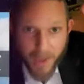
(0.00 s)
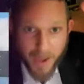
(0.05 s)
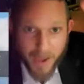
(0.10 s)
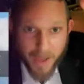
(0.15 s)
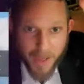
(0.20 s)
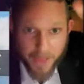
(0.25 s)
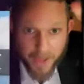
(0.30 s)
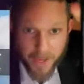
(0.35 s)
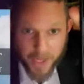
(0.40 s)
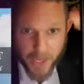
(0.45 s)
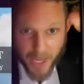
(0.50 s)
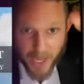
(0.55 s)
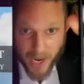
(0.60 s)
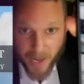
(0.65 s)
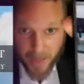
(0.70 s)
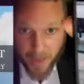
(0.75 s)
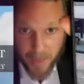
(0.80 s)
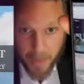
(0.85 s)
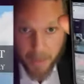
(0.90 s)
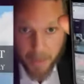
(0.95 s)
and things get a
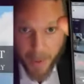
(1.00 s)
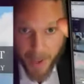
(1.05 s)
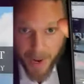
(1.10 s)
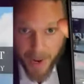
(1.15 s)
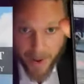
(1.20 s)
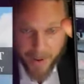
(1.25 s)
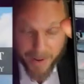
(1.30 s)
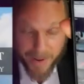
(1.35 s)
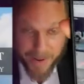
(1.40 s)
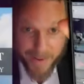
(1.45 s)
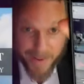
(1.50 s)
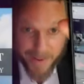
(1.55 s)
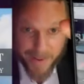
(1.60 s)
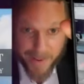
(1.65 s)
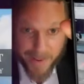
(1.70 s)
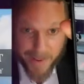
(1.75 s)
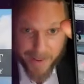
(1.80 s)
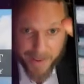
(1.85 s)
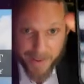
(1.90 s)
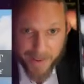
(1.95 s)
little bit better
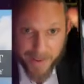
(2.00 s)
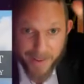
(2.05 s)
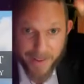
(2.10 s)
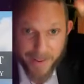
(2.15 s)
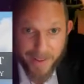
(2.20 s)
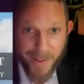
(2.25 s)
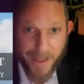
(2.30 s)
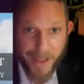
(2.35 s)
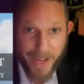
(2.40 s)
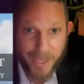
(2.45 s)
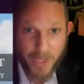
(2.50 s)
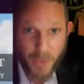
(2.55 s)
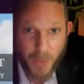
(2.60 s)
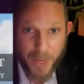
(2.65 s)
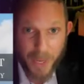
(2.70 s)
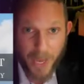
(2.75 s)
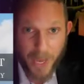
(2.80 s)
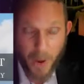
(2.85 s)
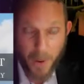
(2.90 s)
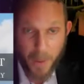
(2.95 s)
as we
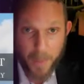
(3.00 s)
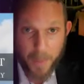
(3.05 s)
go.